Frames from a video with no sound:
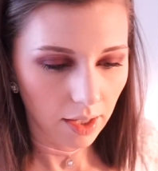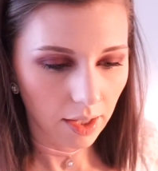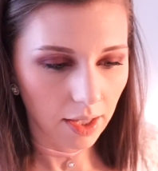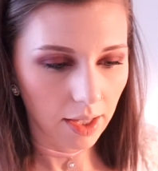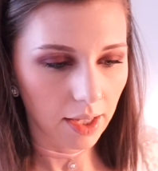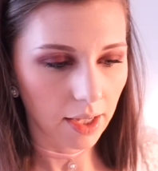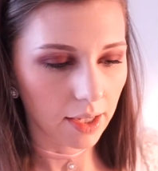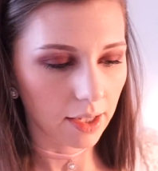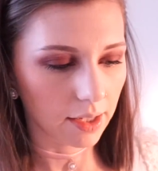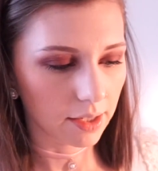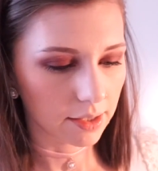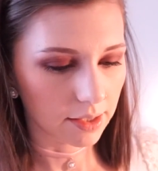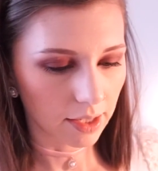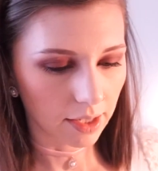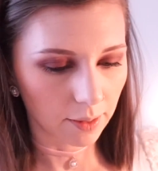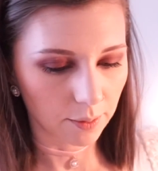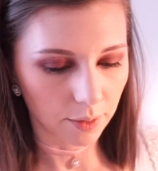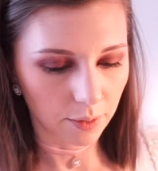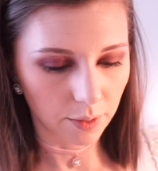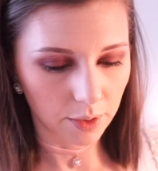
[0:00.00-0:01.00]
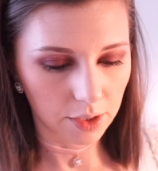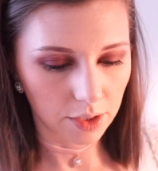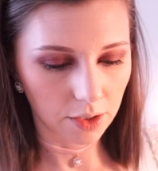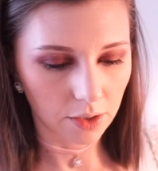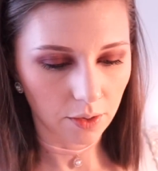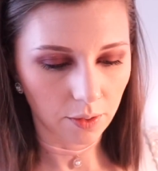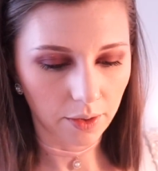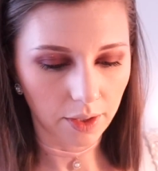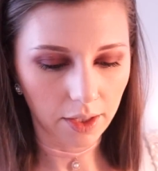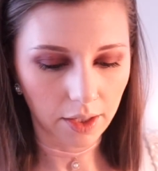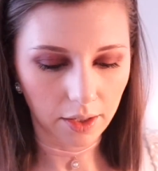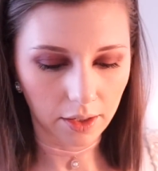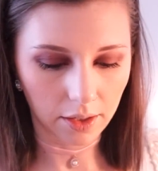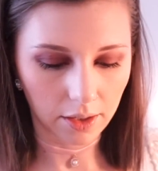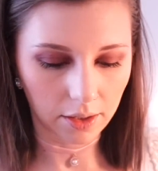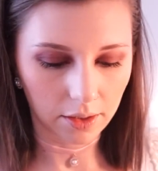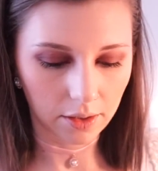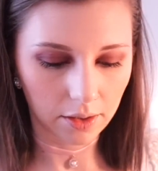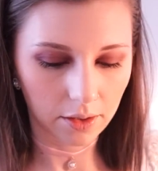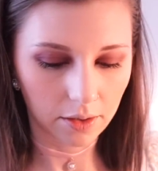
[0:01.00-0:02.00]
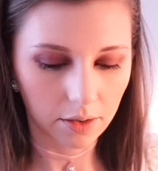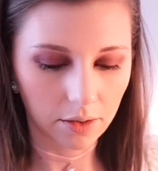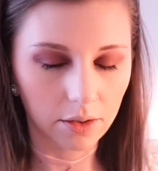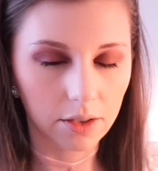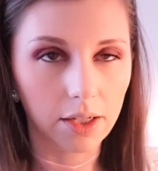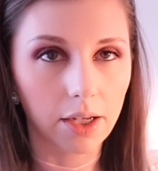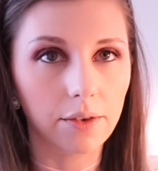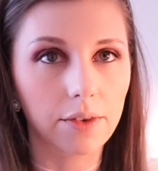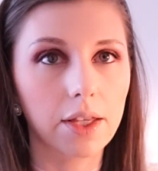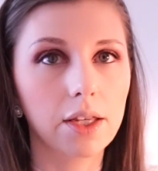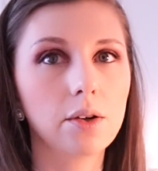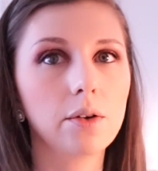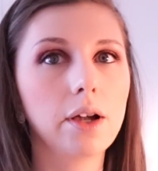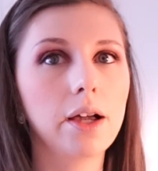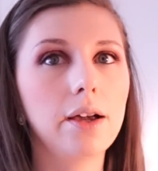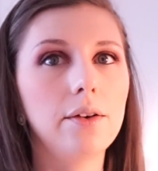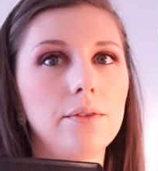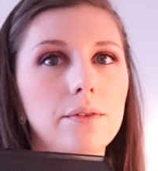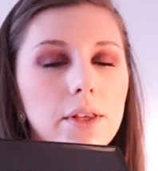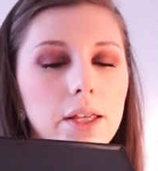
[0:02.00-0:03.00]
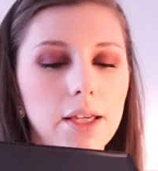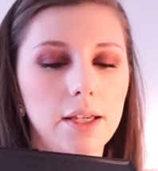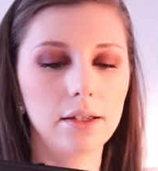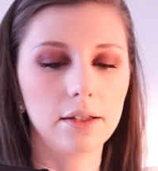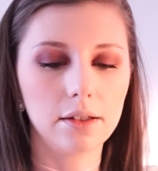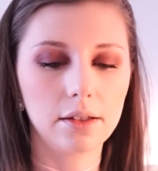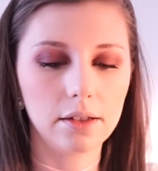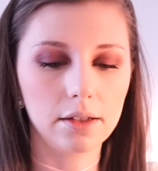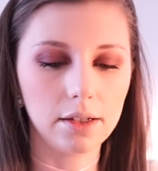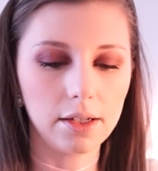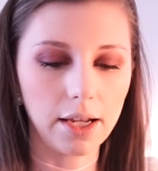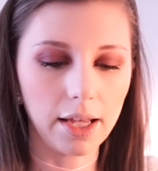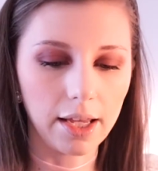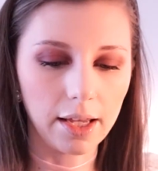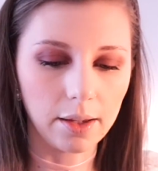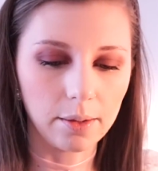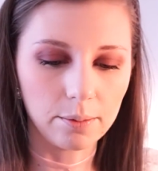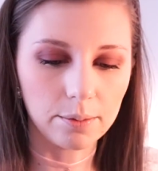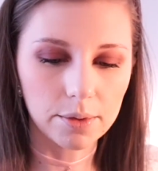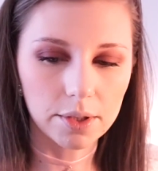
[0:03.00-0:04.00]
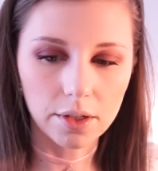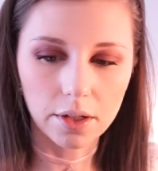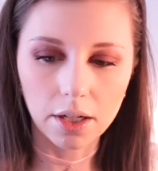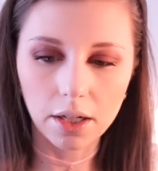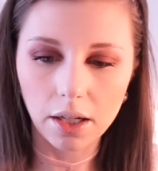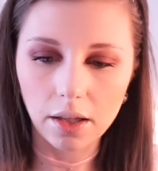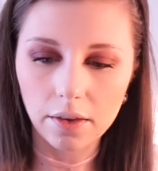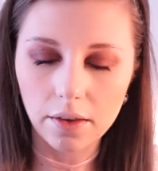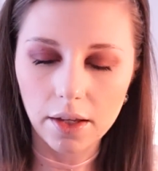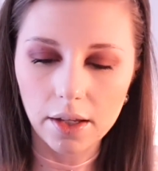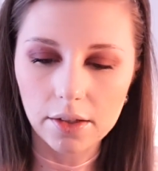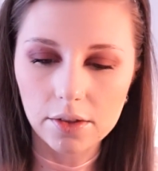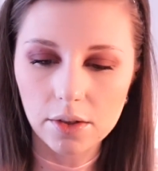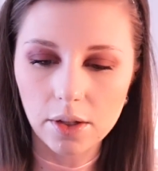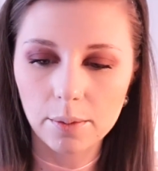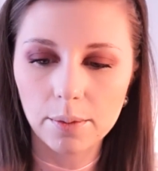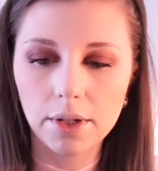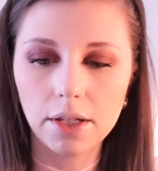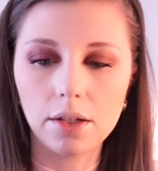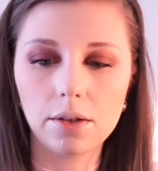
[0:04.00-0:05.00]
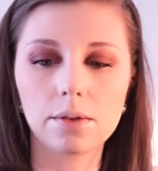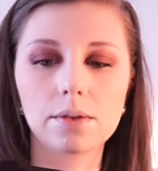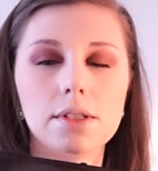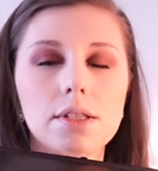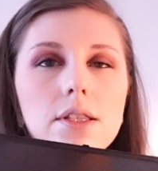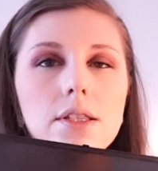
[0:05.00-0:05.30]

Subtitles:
And I'm going to go in, now they don't have like names or anything, so I'm going to use